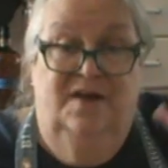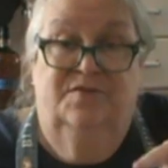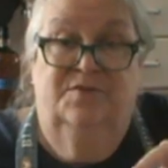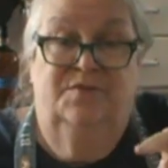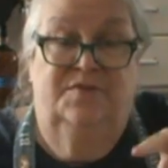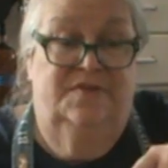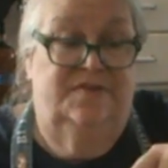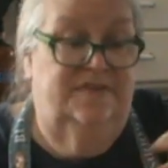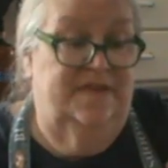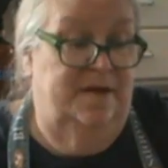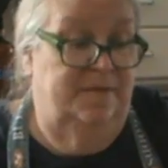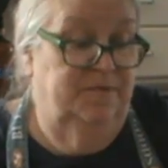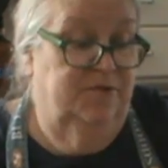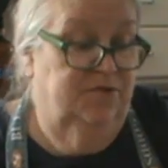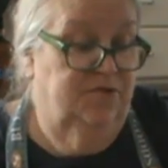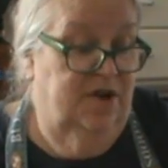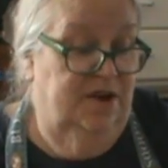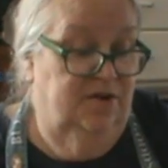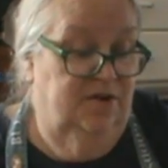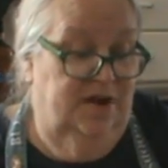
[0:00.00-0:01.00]
through the same
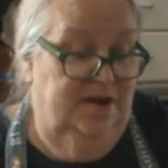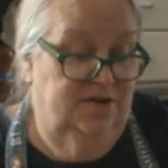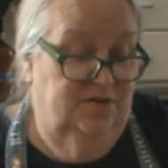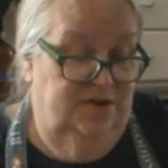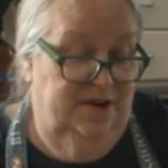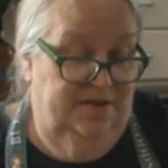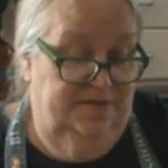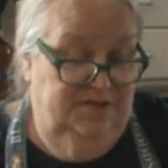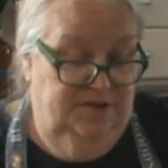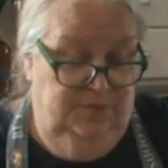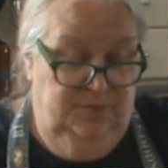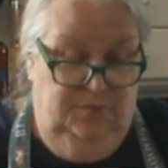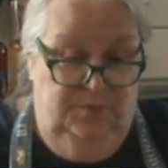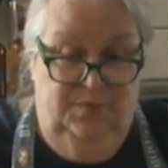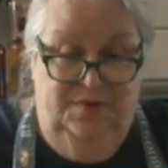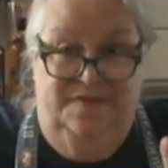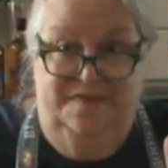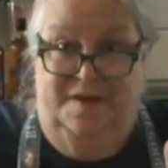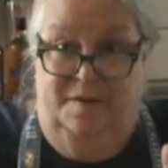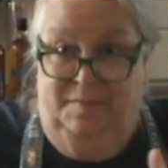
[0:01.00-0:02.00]
strainer. I don't have to
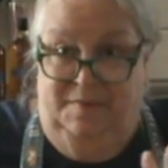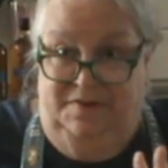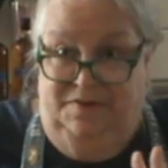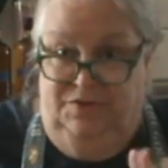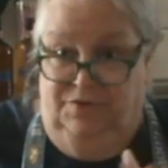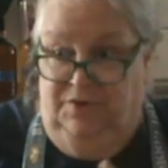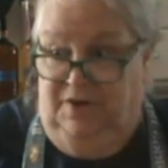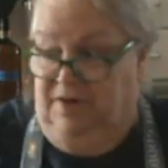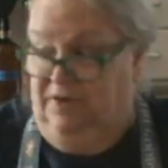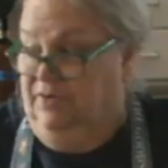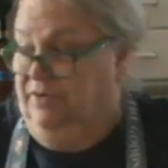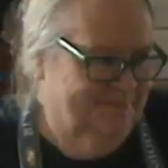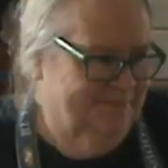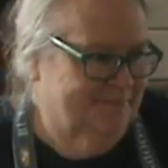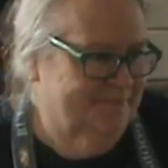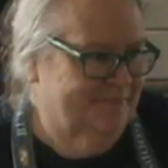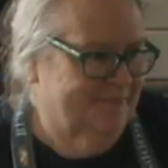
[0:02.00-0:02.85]
rinse out my strainer.